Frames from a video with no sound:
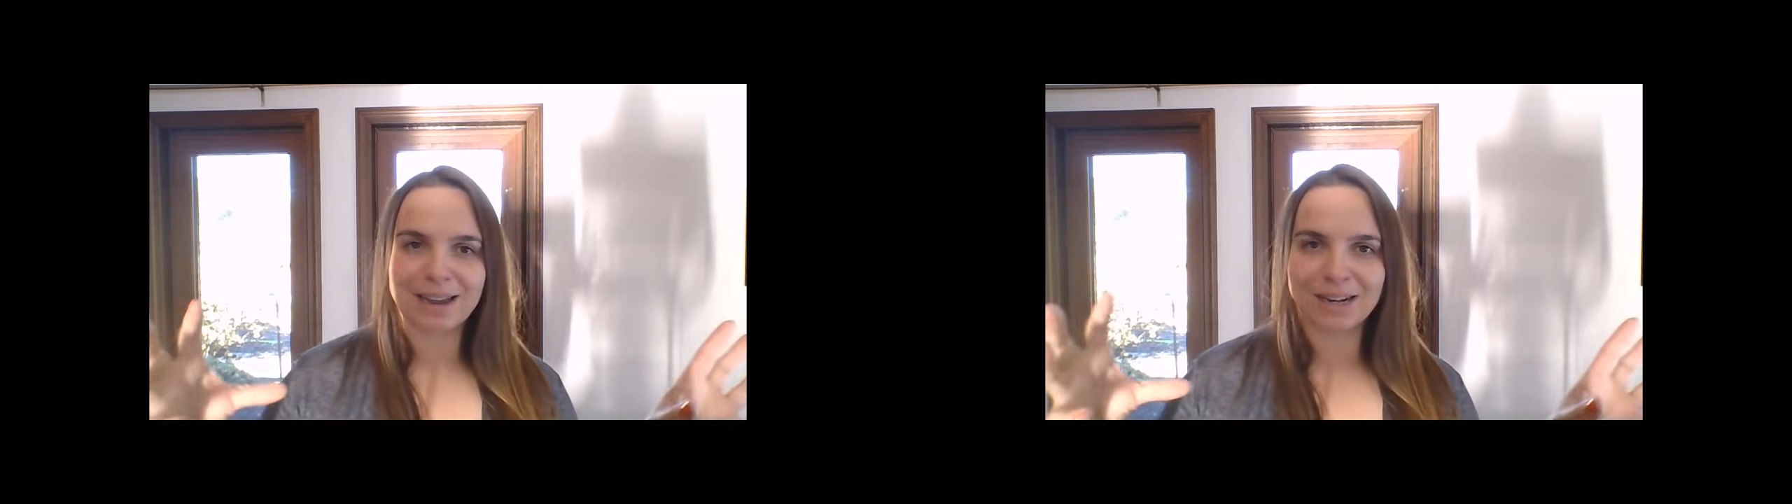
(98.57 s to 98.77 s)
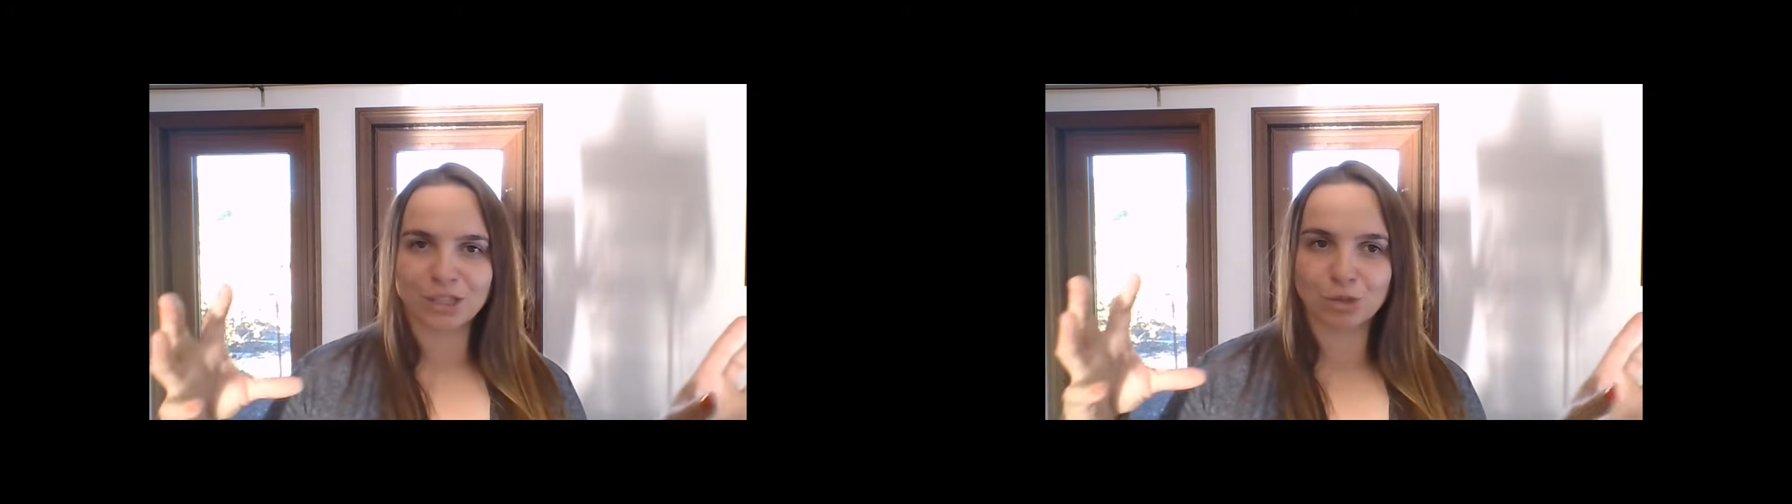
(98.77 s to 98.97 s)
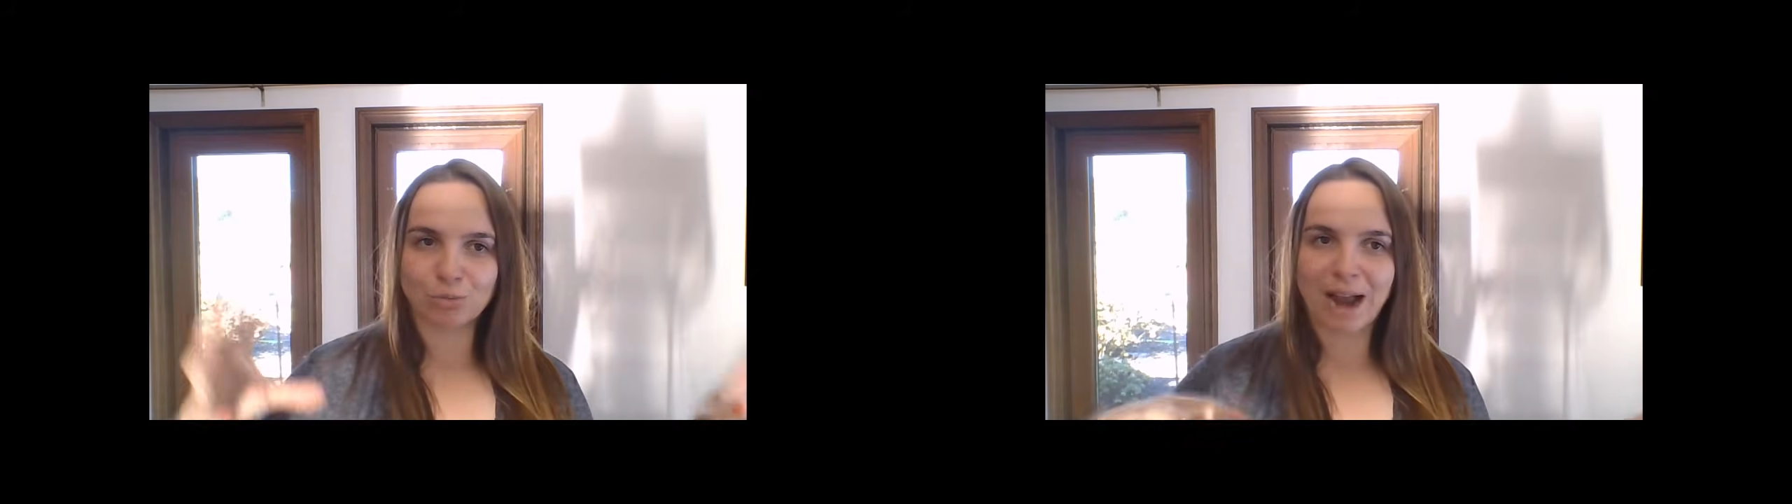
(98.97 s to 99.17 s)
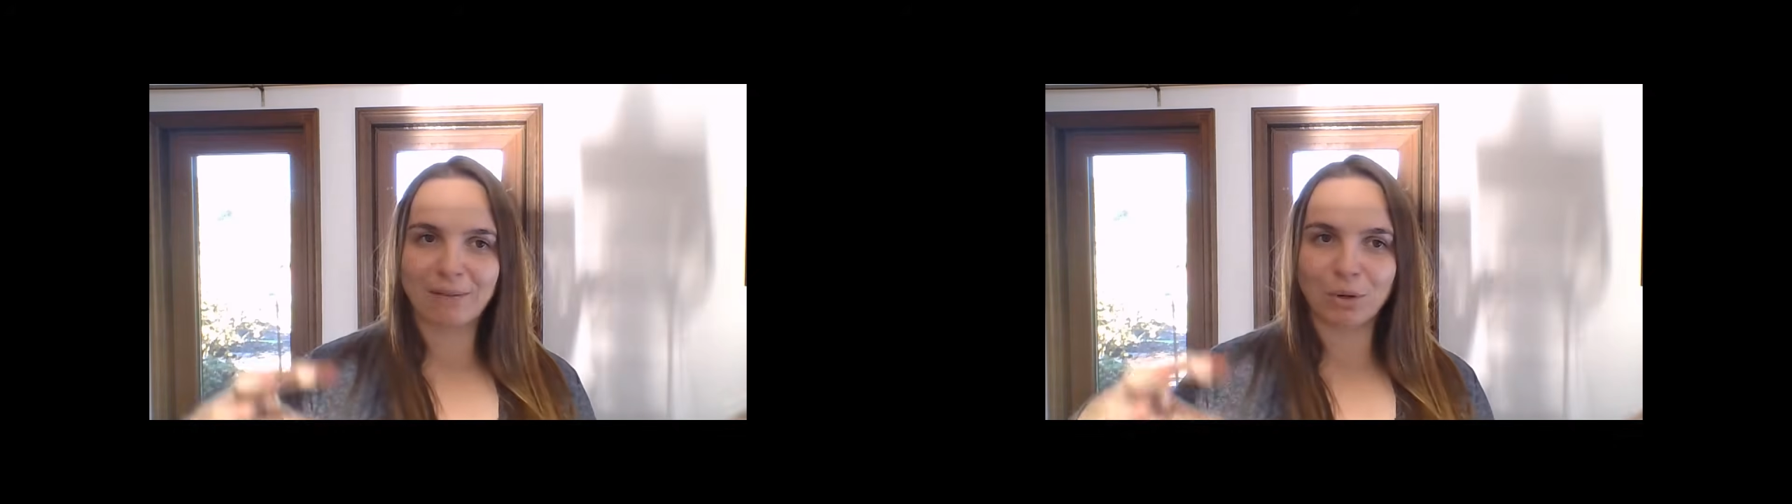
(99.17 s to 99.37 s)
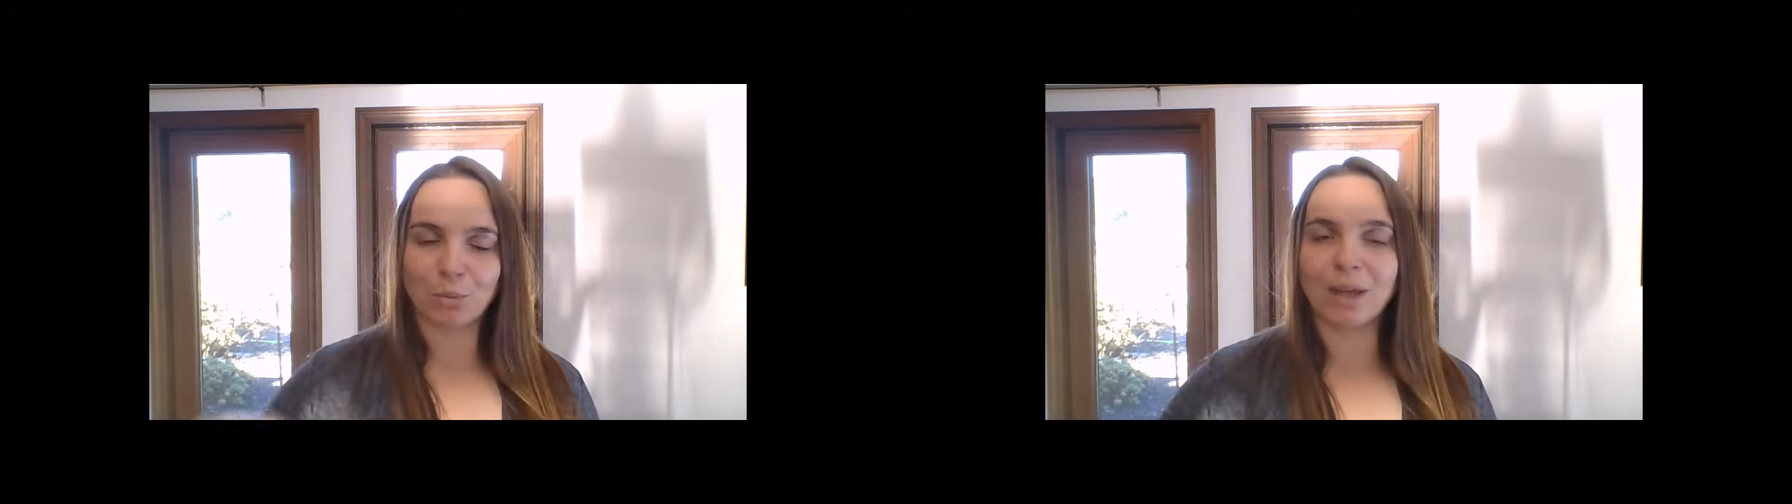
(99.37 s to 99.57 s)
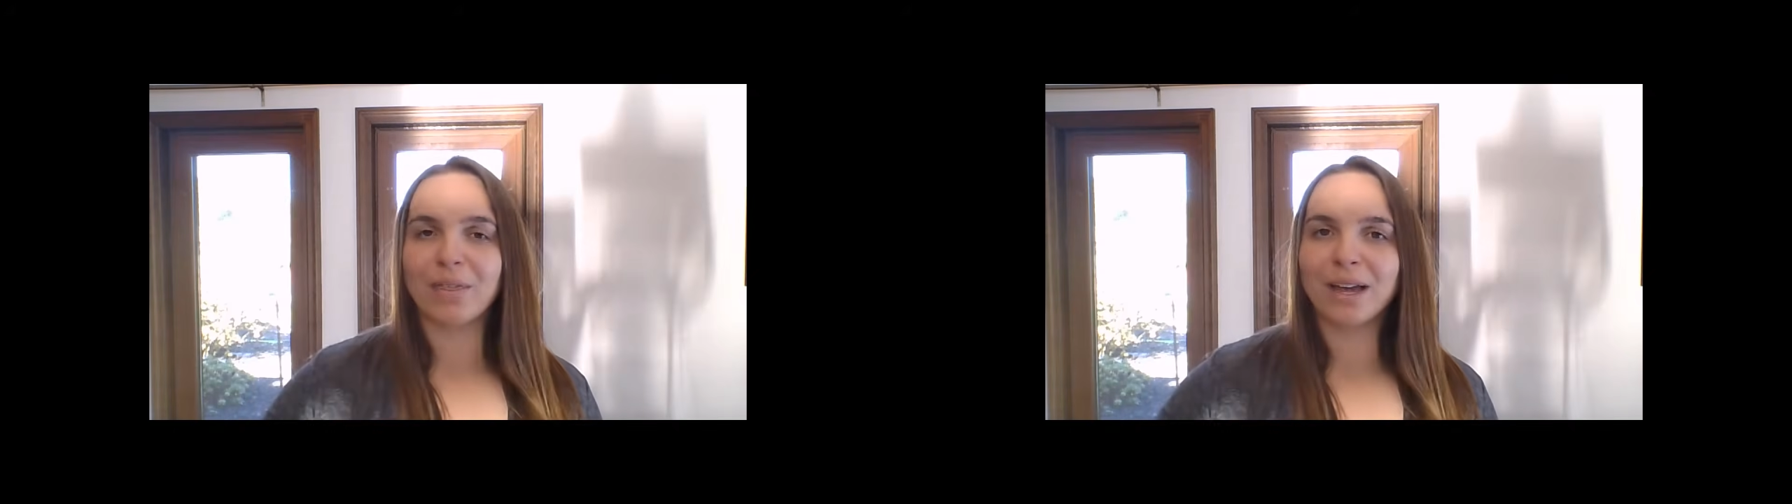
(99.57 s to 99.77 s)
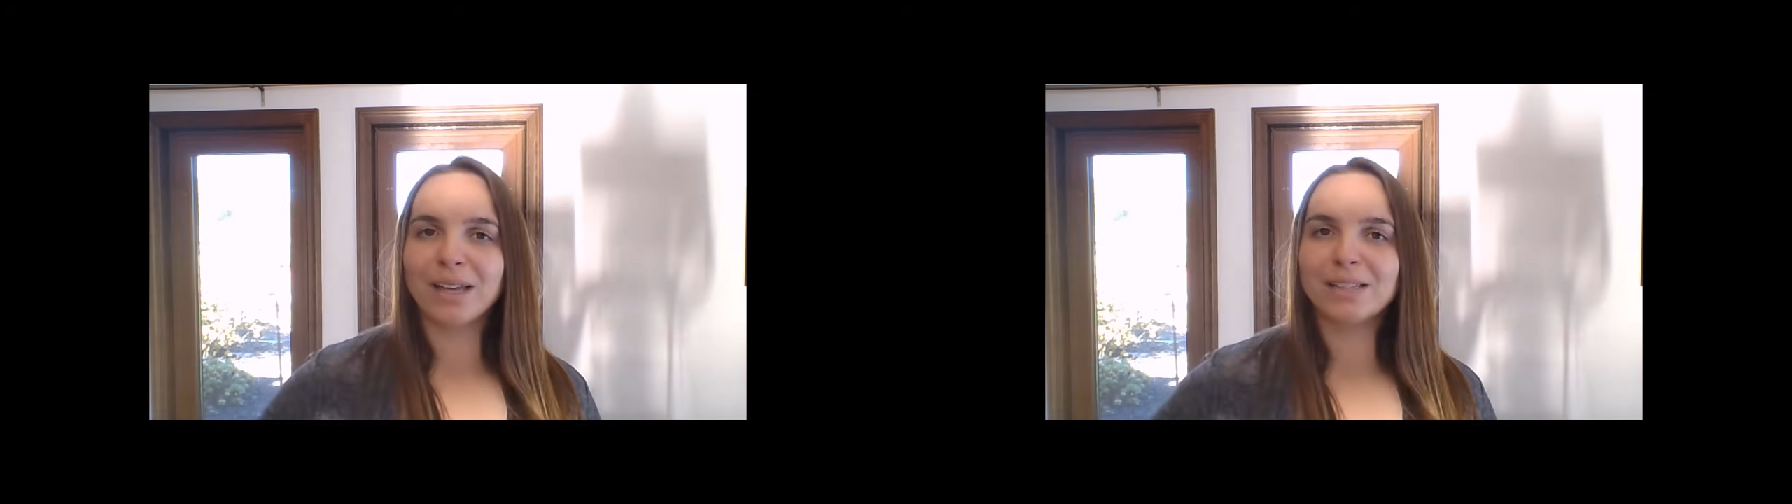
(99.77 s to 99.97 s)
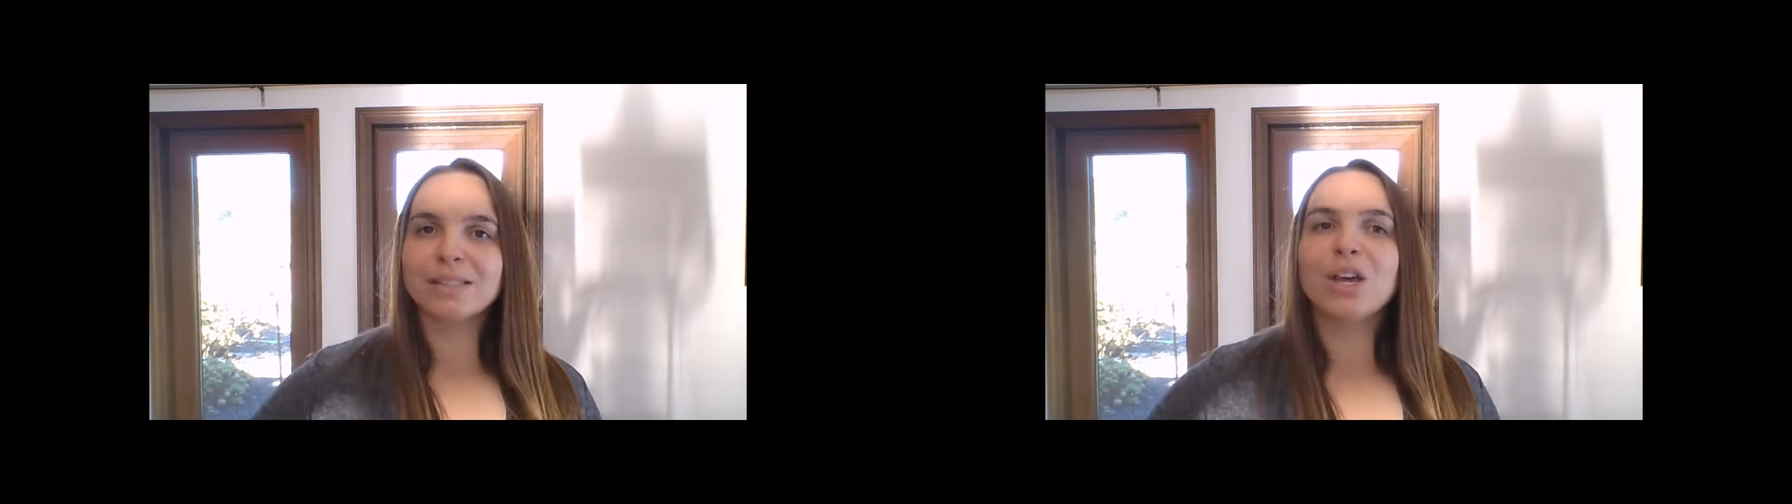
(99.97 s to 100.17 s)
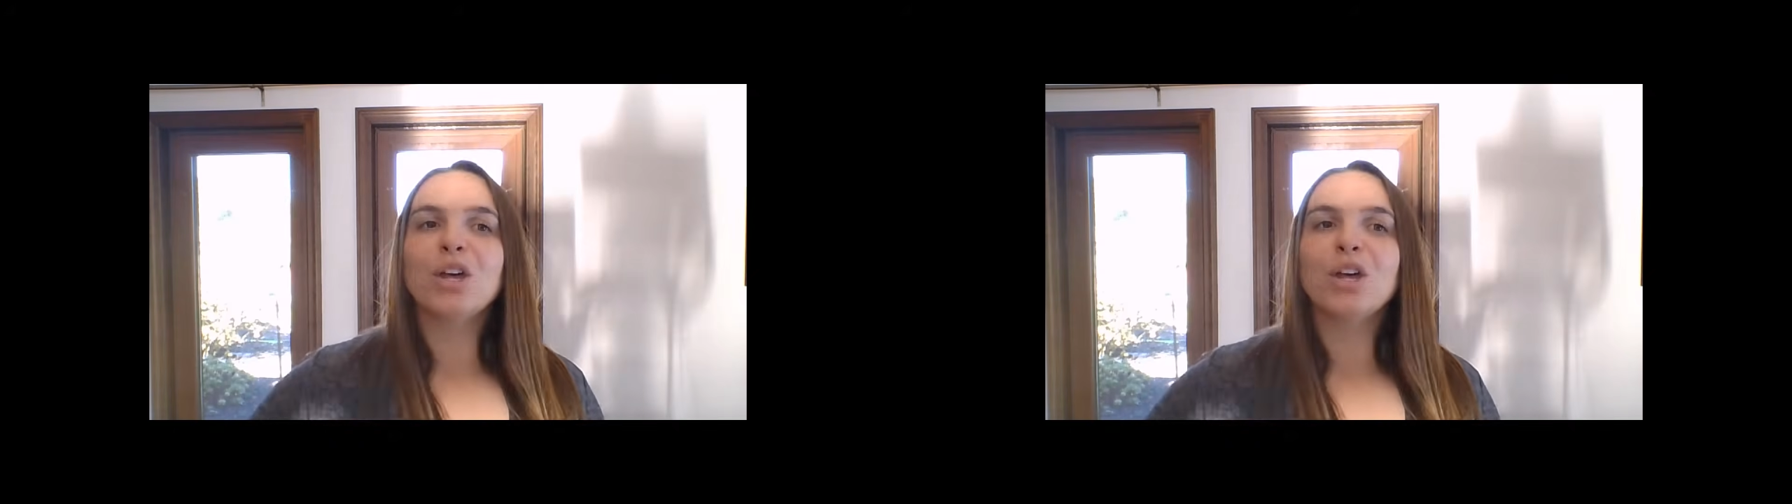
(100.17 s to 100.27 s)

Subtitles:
to kind of travel with us